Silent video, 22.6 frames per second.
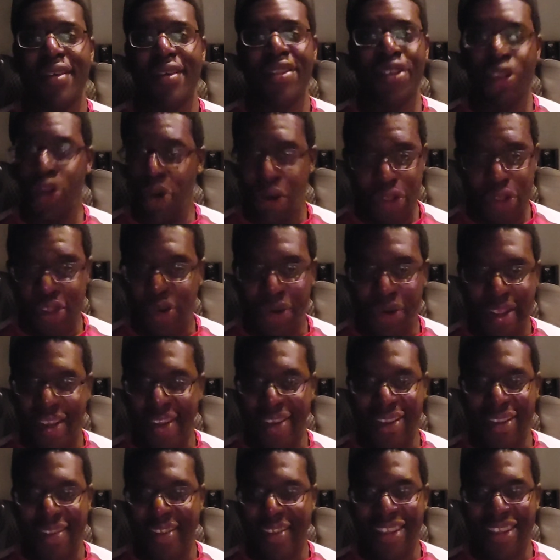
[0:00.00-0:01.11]
They know what they're doing.
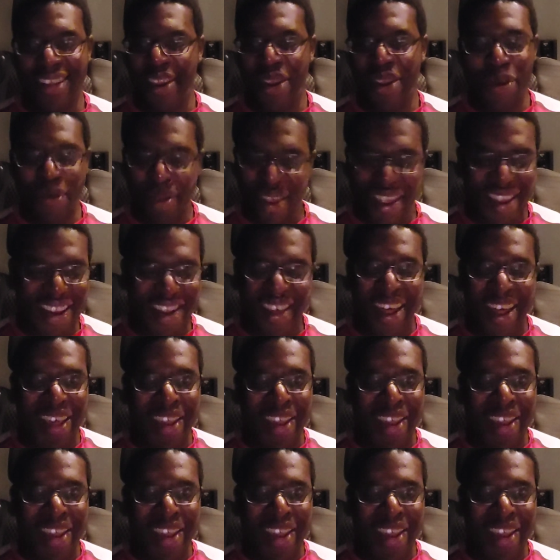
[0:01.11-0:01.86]
Yeah. You know what I mean?